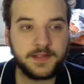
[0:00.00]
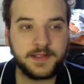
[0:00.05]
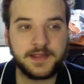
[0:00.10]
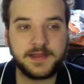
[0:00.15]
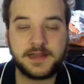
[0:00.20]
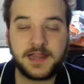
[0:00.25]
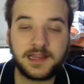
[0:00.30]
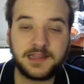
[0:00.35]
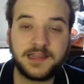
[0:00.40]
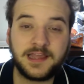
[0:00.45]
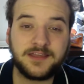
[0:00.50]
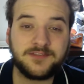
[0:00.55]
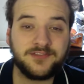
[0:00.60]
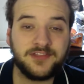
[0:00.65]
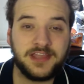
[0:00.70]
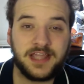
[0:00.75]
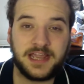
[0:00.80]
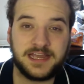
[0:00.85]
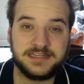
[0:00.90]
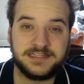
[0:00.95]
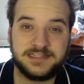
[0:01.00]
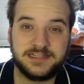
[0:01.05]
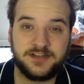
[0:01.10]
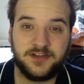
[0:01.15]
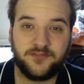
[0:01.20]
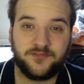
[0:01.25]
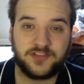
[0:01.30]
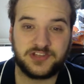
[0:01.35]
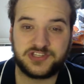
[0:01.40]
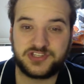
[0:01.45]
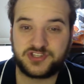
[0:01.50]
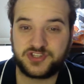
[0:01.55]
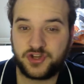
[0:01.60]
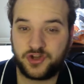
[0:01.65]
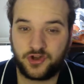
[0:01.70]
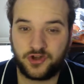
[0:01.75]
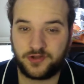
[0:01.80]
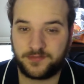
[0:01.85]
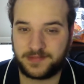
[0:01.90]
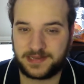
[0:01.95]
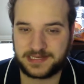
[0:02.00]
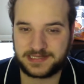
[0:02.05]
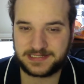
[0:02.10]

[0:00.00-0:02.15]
And I like the idea of this tournament.